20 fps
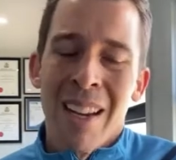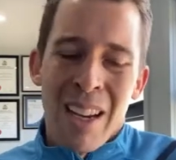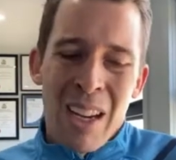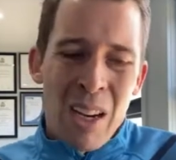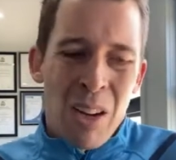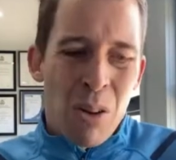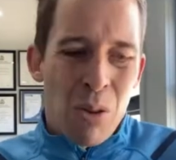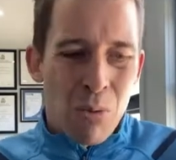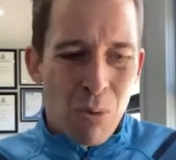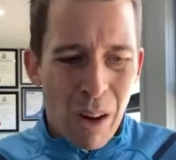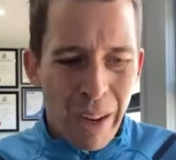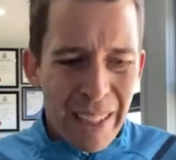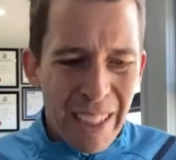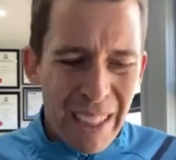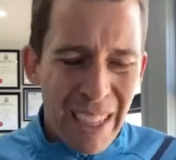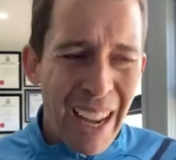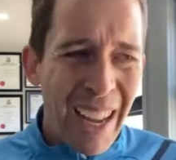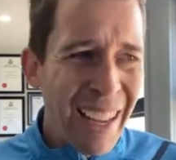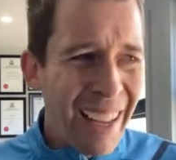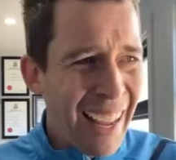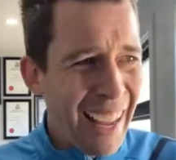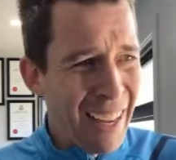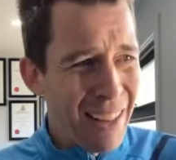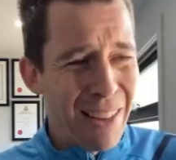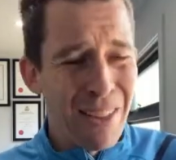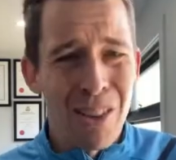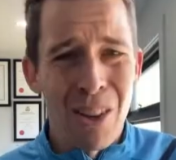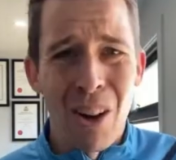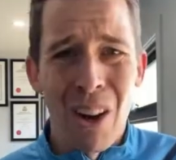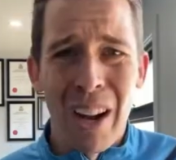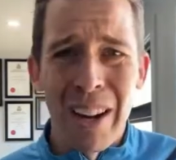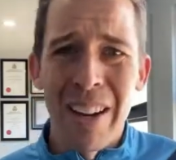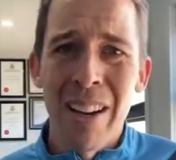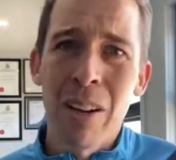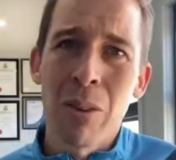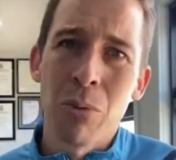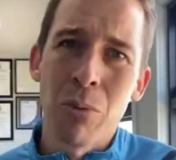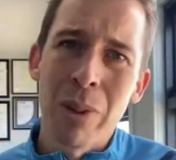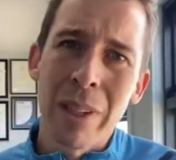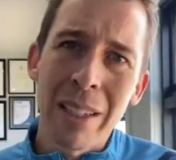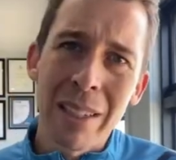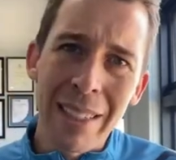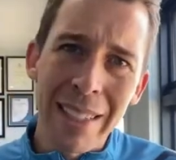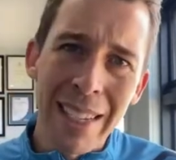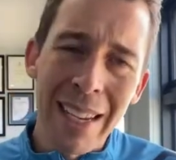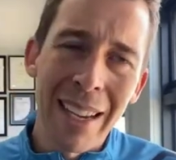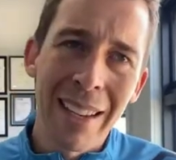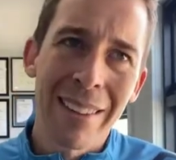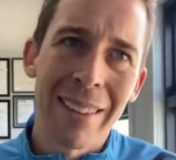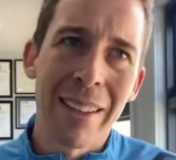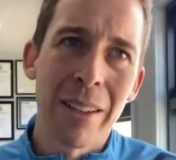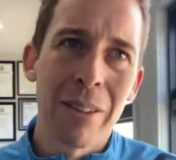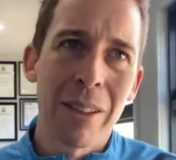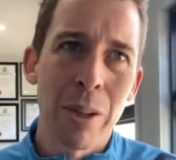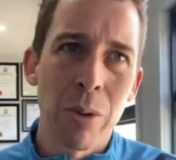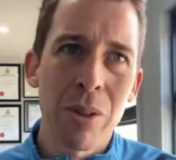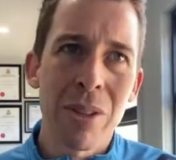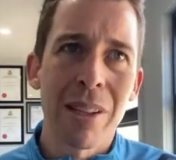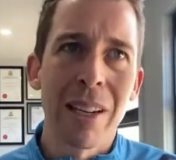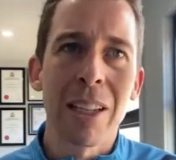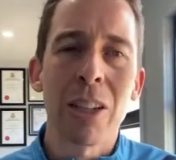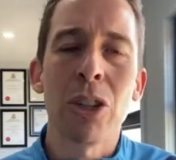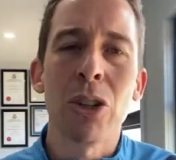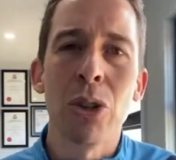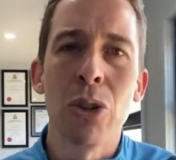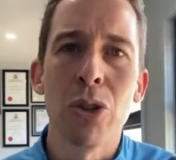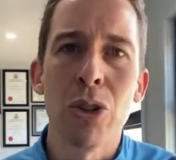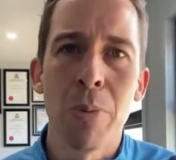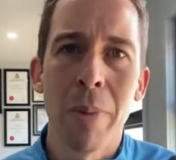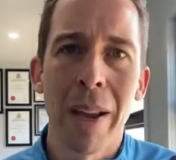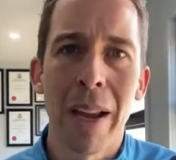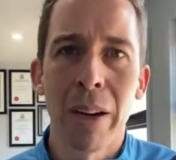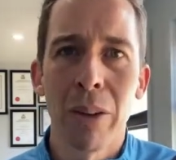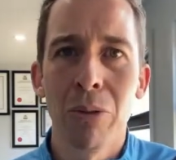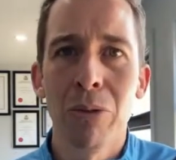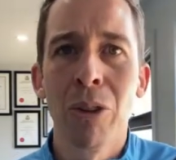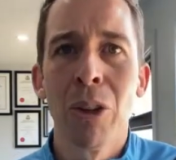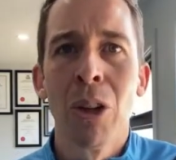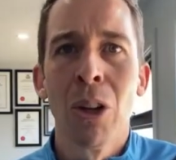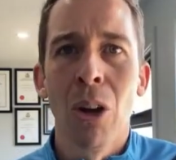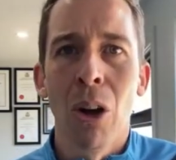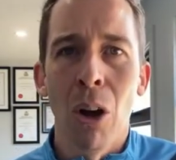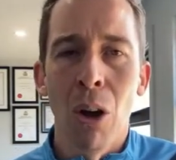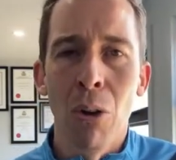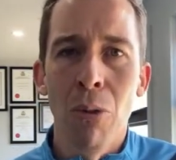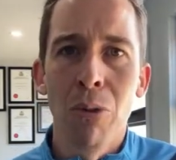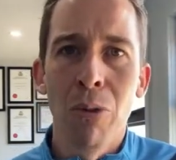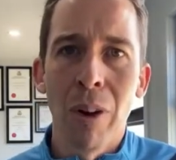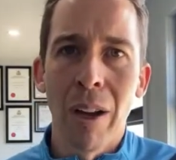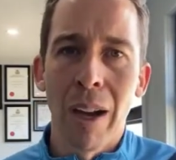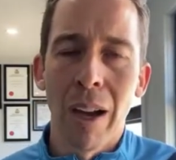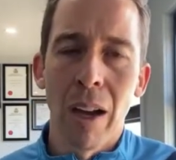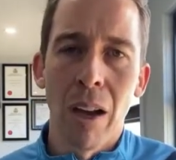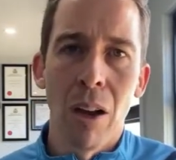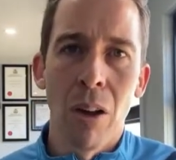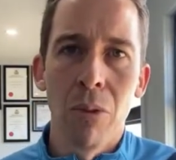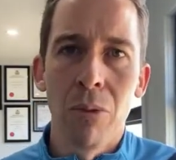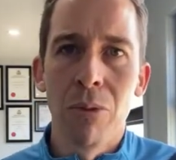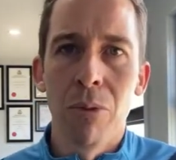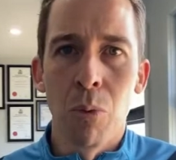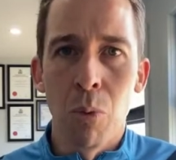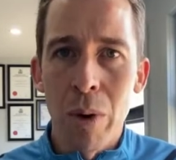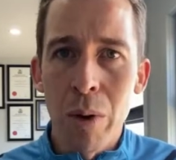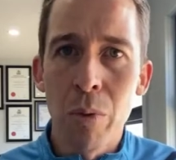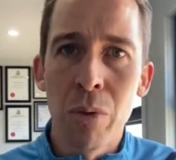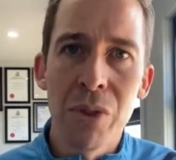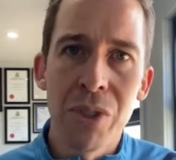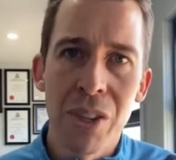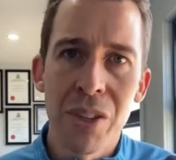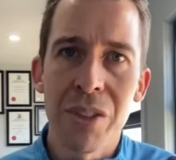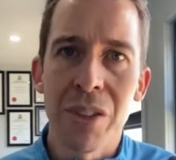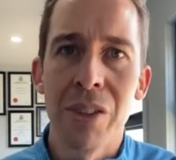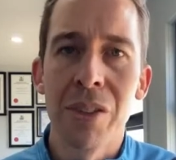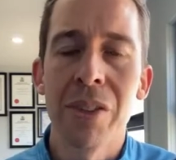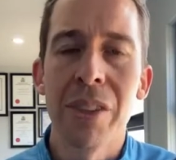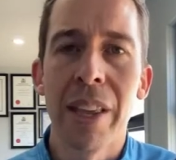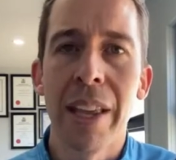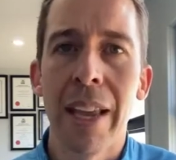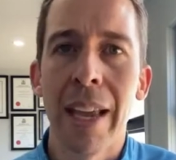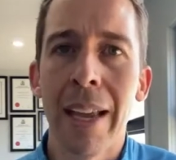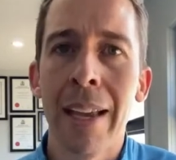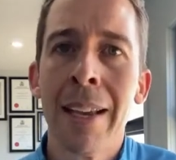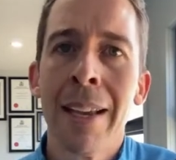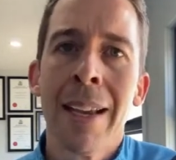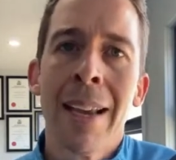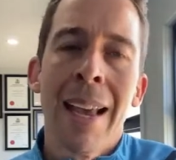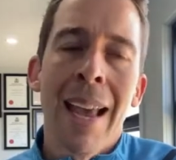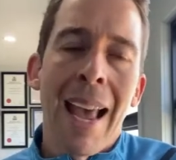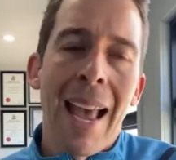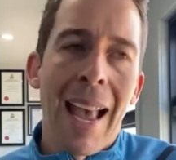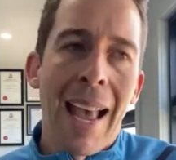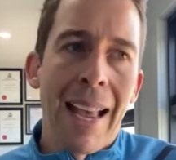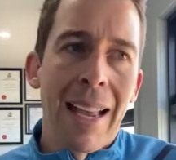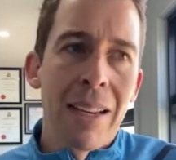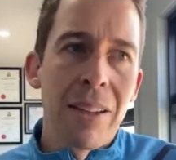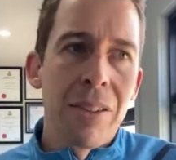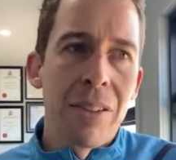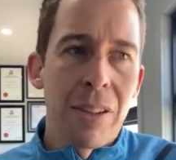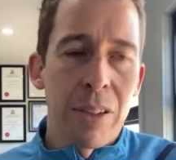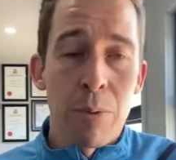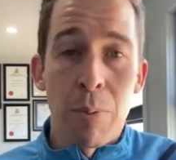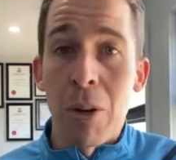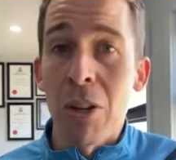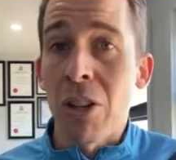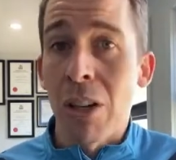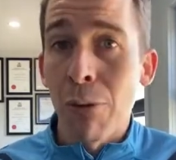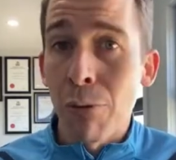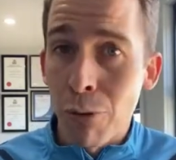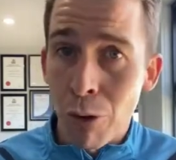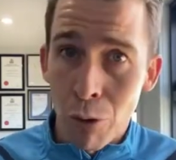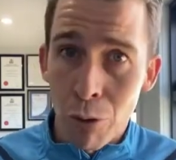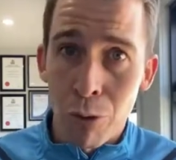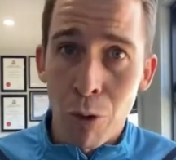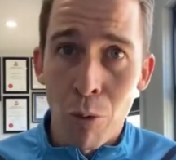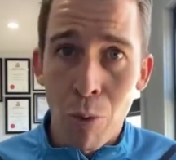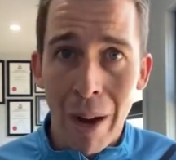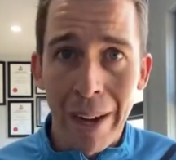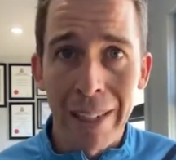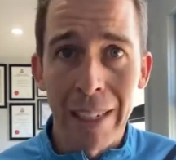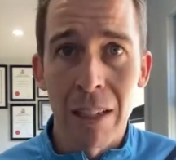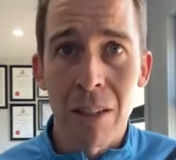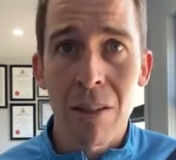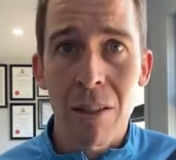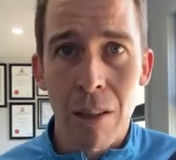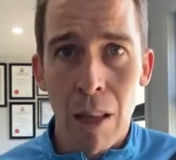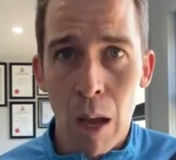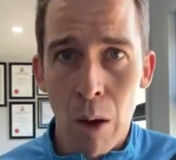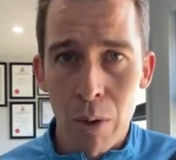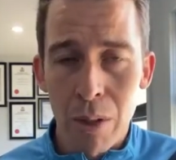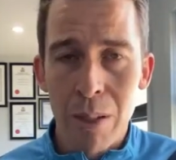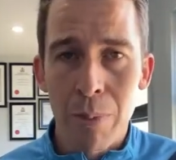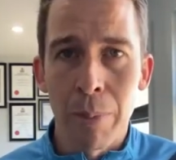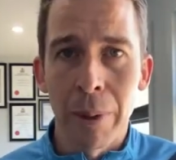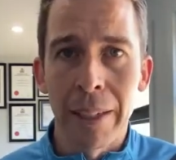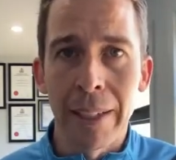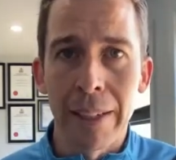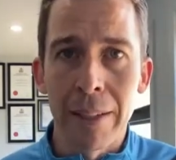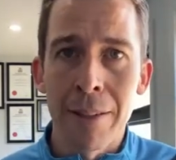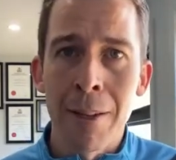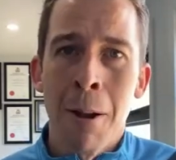running outside, really there isn't a huge amount of wind resistance there, and especially for running at slower speeds.